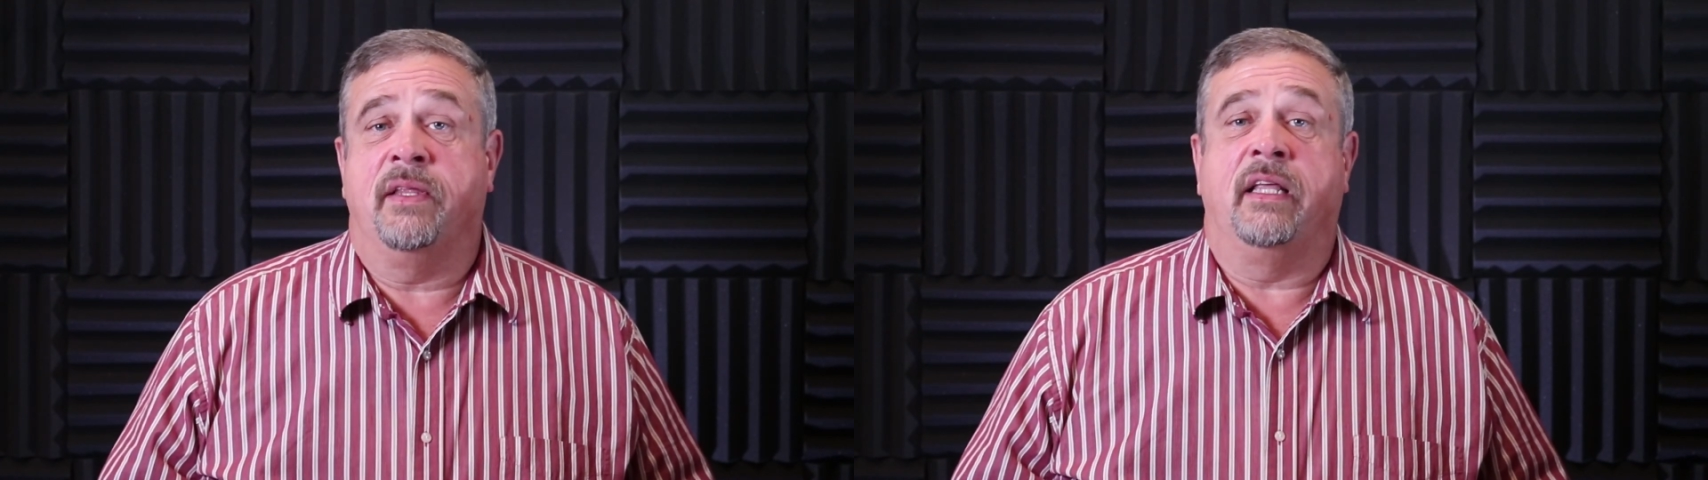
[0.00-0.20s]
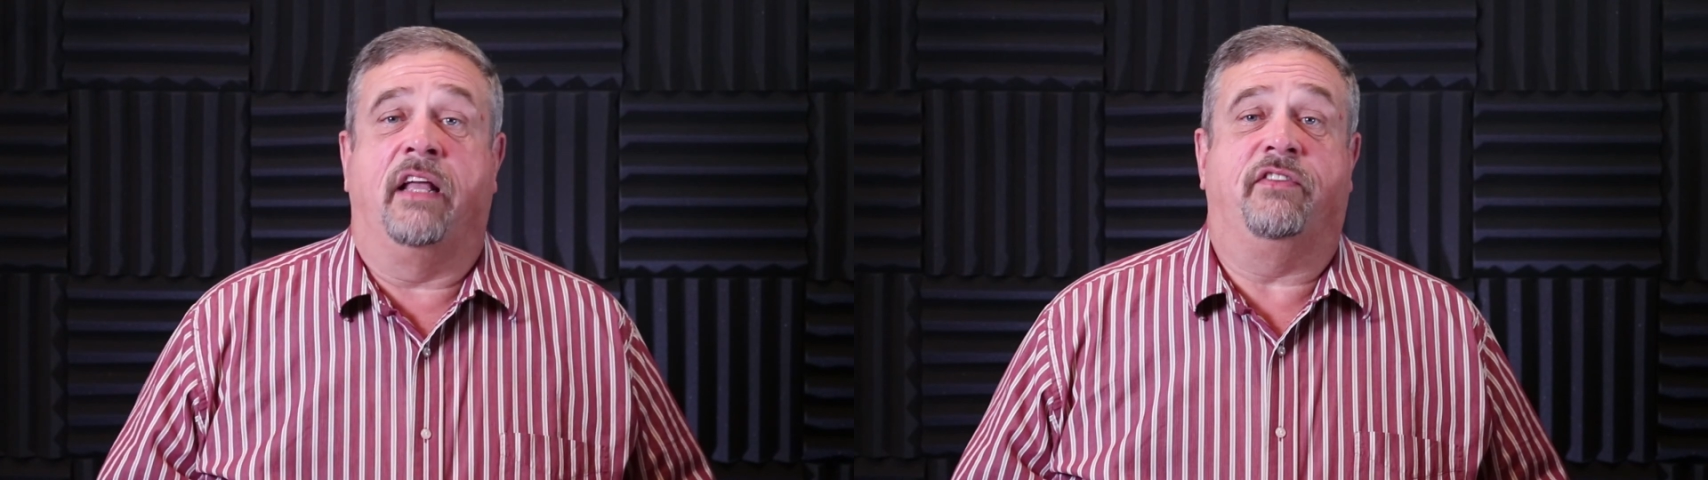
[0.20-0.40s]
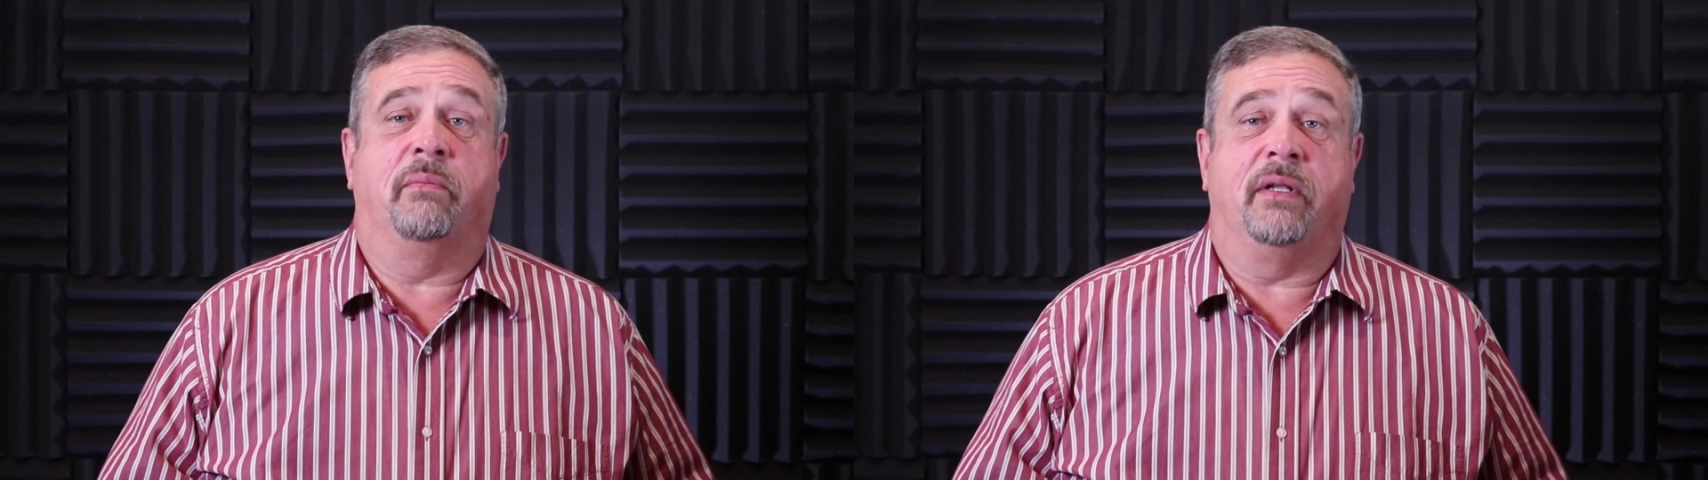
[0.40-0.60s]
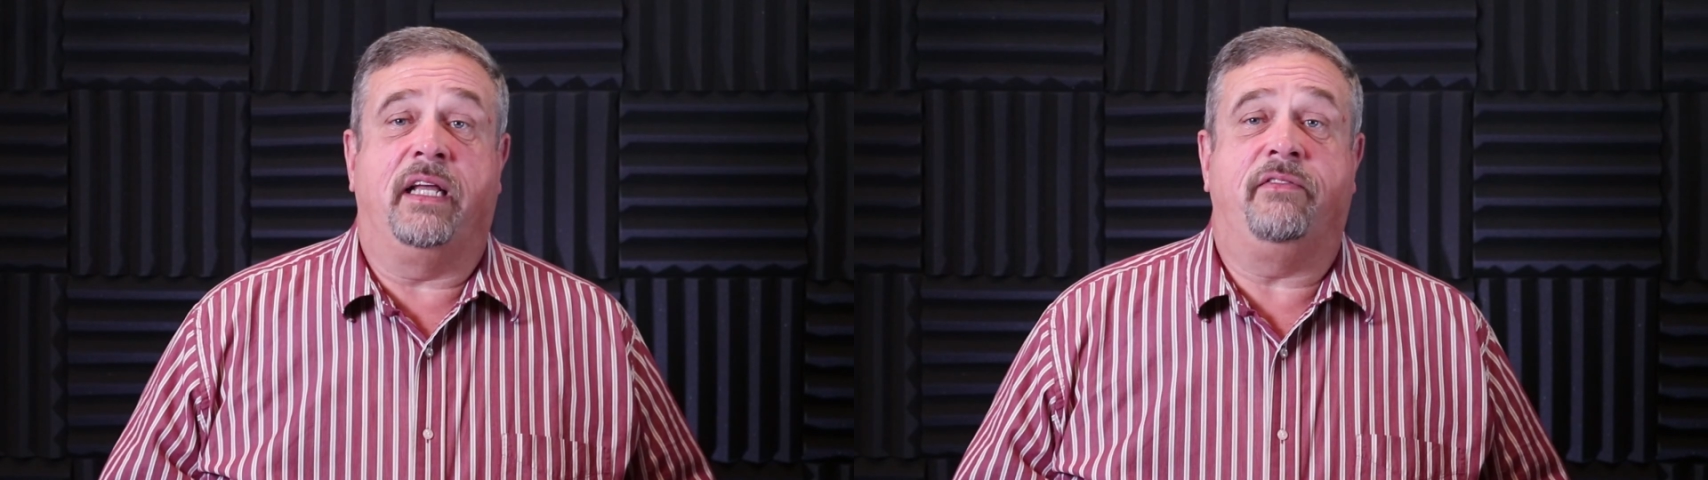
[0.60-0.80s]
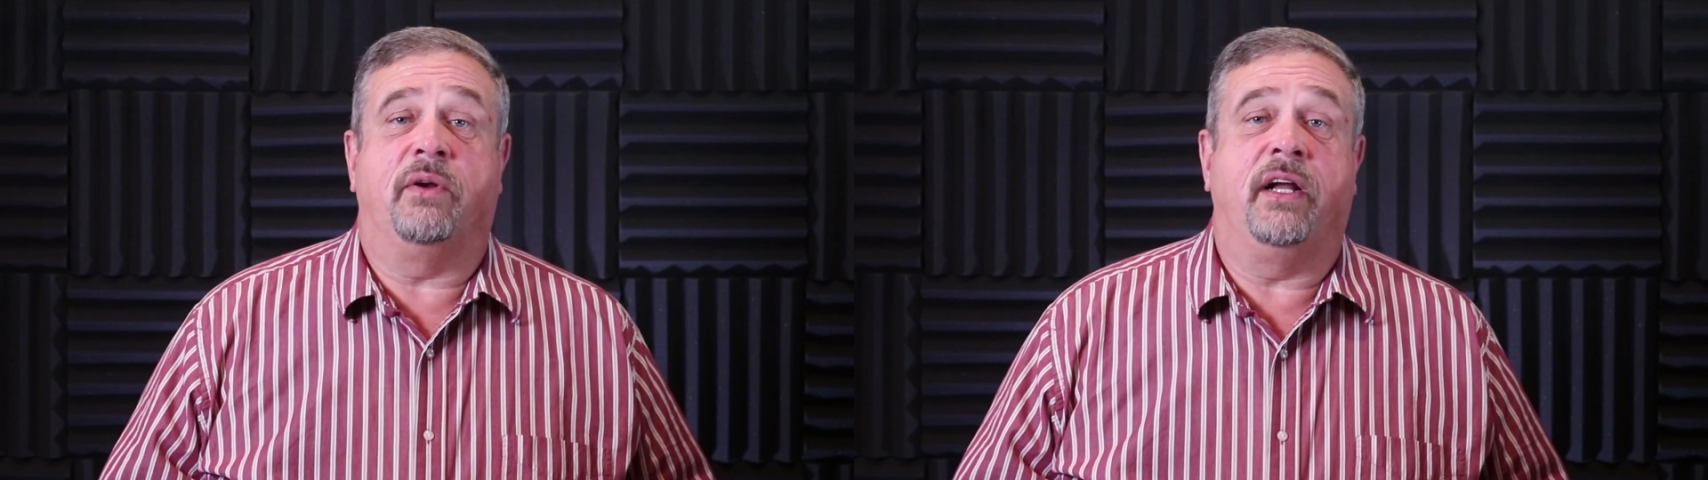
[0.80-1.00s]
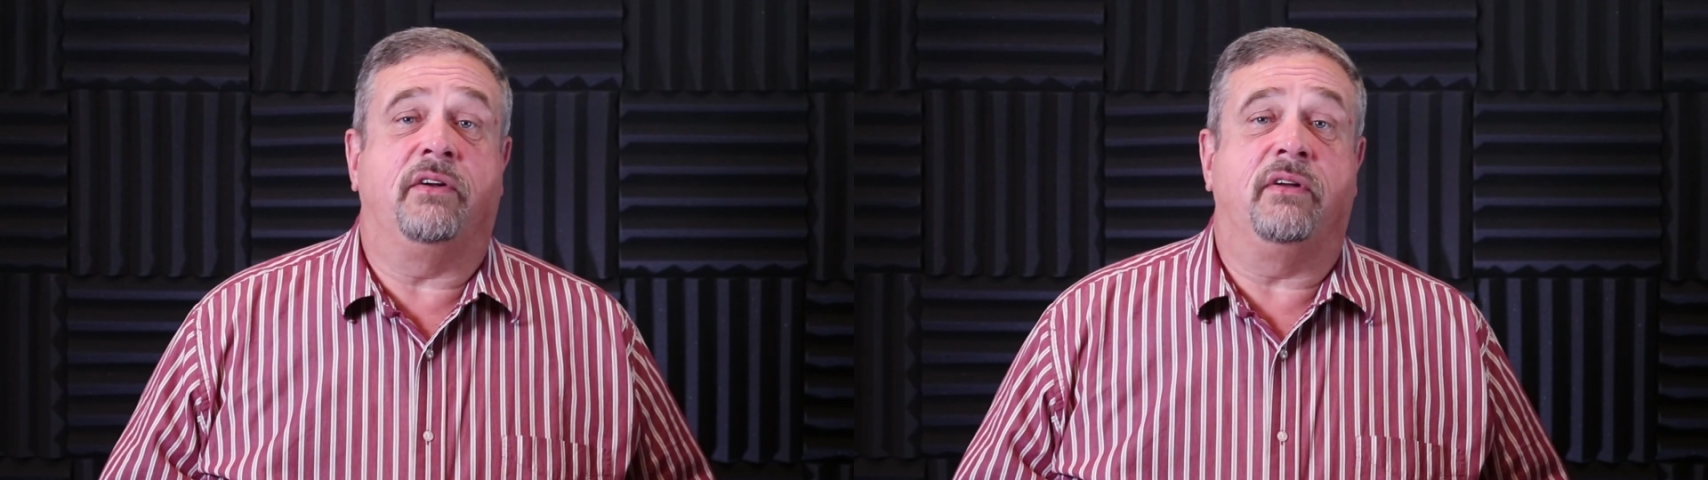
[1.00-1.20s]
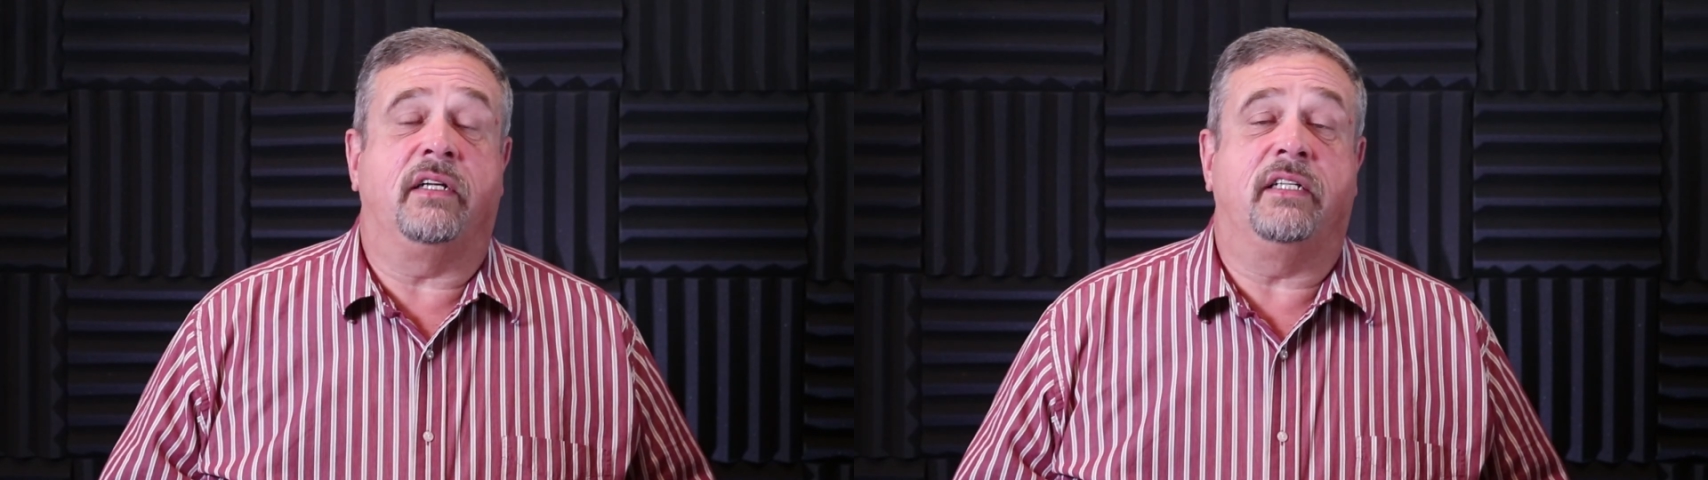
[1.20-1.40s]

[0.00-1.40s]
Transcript: If you believe your hair drug